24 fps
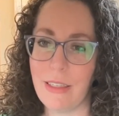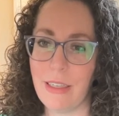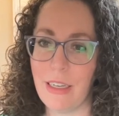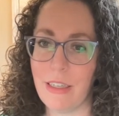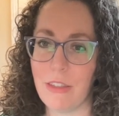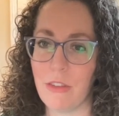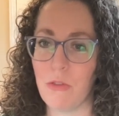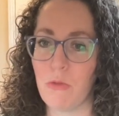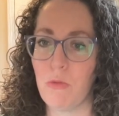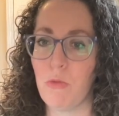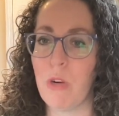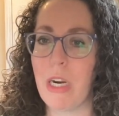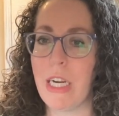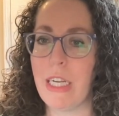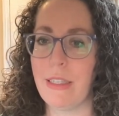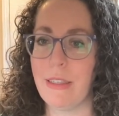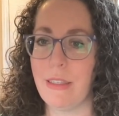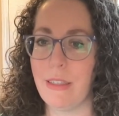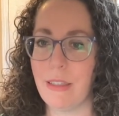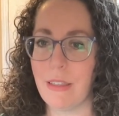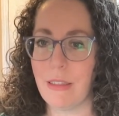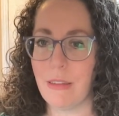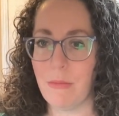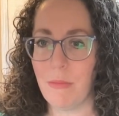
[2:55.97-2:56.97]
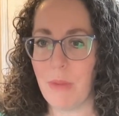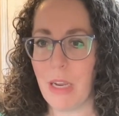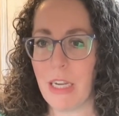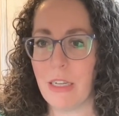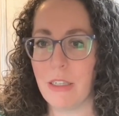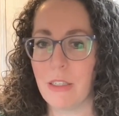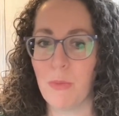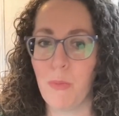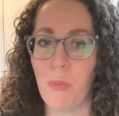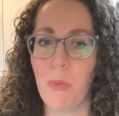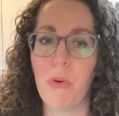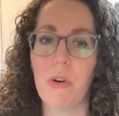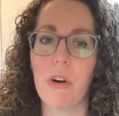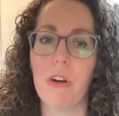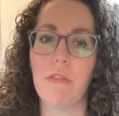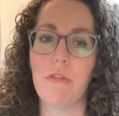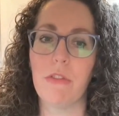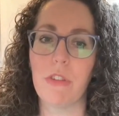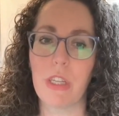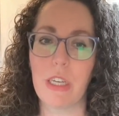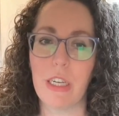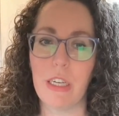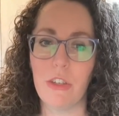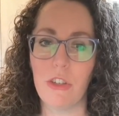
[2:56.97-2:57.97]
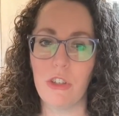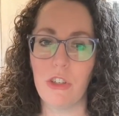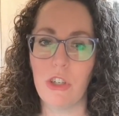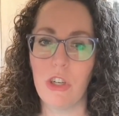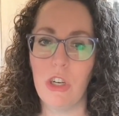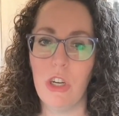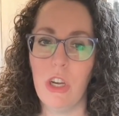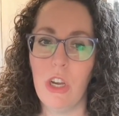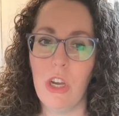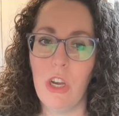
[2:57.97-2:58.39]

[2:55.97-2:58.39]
It's racism. It's privilege.